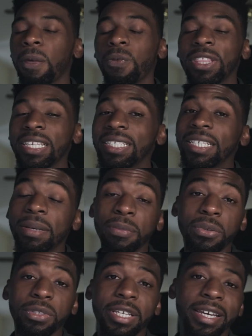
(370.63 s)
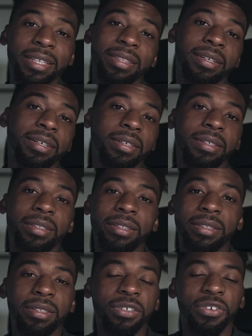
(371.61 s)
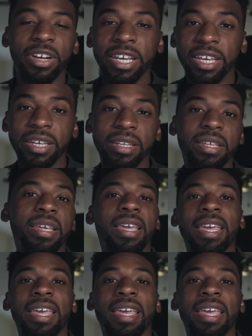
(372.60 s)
With these gimbals like the Crane